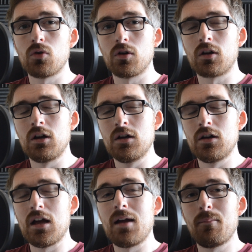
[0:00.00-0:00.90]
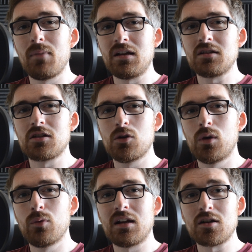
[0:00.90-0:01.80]
crook, it means that
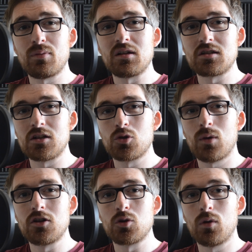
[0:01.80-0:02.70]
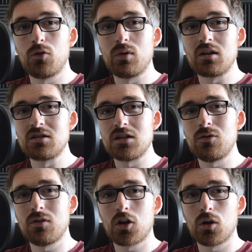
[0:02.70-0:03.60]
we would end up in a situation where if we
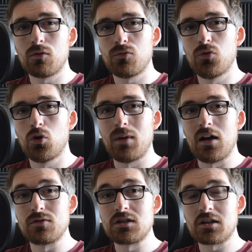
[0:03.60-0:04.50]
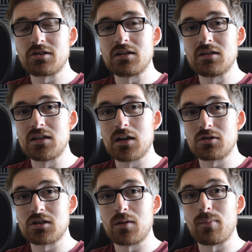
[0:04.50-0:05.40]
continue the current format of 16
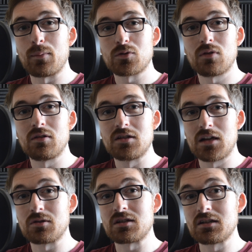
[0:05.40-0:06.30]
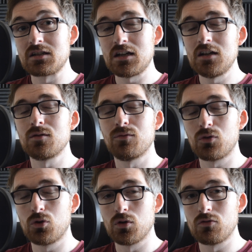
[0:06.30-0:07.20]
DLC maps throughout the DLC season
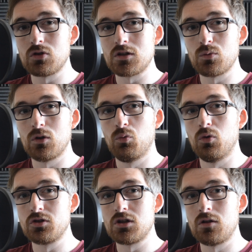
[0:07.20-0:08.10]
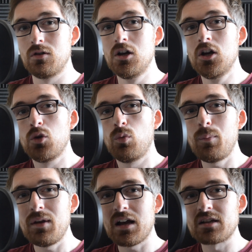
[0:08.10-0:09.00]
for Call of Duty World War II,
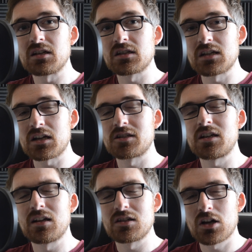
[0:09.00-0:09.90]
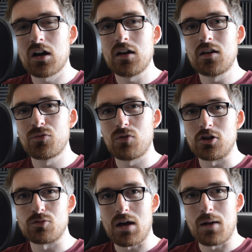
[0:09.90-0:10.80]
we'd be getting 16 entirely
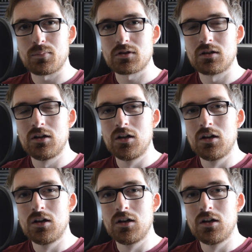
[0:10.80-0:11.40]
fresh maps.